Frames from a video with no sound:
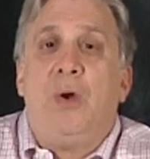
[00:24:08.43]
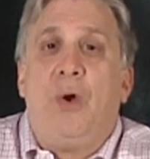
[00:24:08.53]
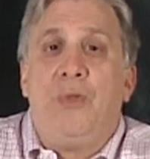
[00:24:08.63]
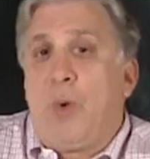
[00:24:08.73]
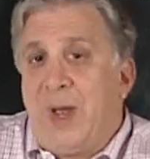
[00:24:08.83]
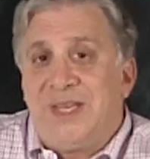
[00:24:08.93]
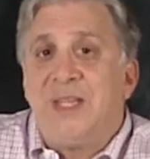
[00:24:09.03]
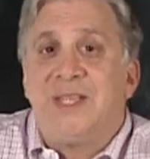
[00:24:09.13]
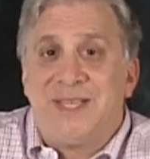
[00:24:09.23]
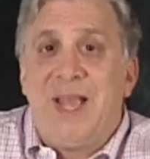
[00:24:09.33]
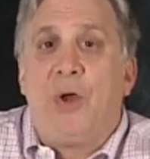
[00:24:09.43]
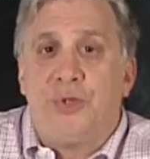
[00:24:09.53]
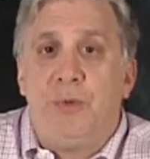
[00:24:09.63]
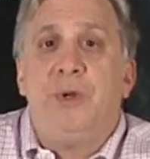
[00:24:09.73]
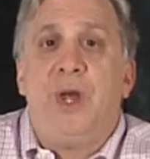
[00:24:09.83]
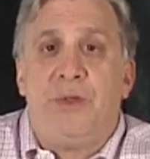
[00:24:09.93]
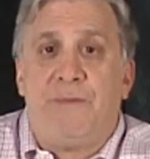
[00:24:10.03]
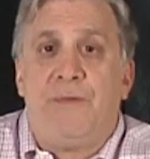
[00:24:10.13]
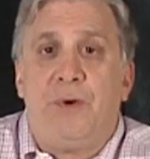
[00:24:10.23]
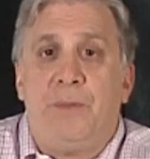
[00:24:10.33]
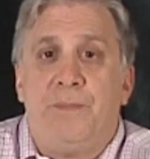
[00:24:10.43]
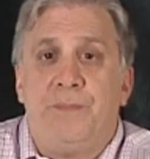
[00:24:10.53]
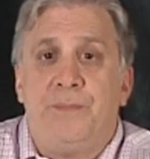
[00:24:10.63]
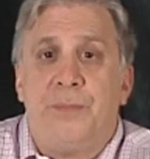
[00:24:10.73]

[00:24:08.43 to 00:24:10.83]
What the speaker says: Although I did sell to another firm,